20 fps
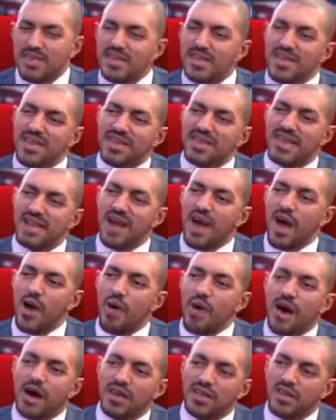and how
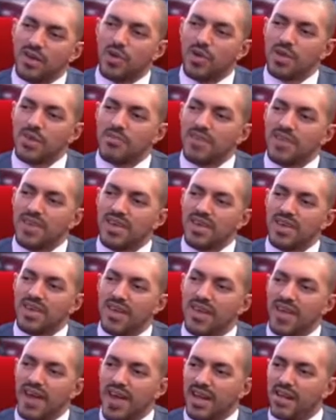hard it would be,
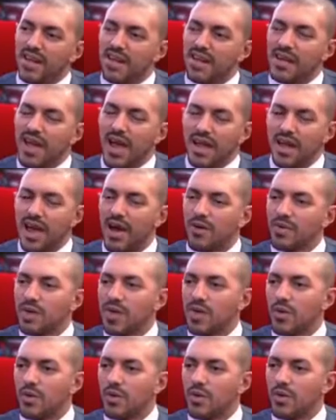and how
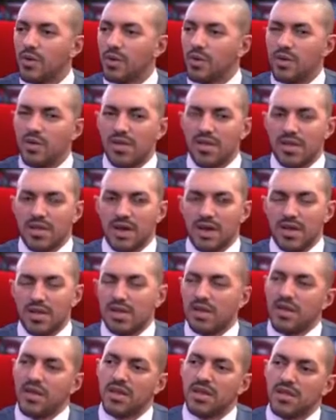can you use
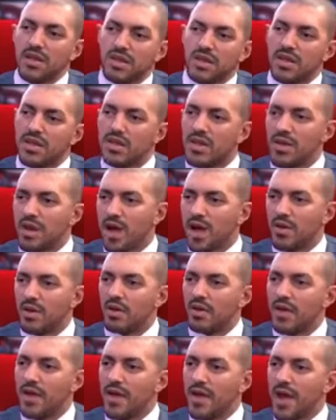the resources around,
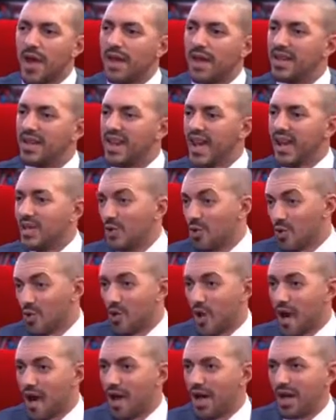and your
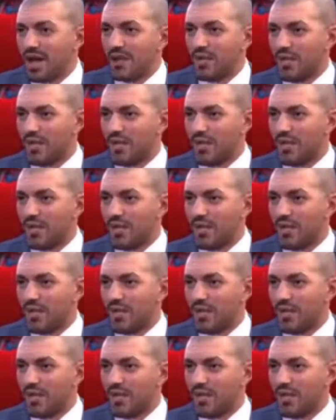why.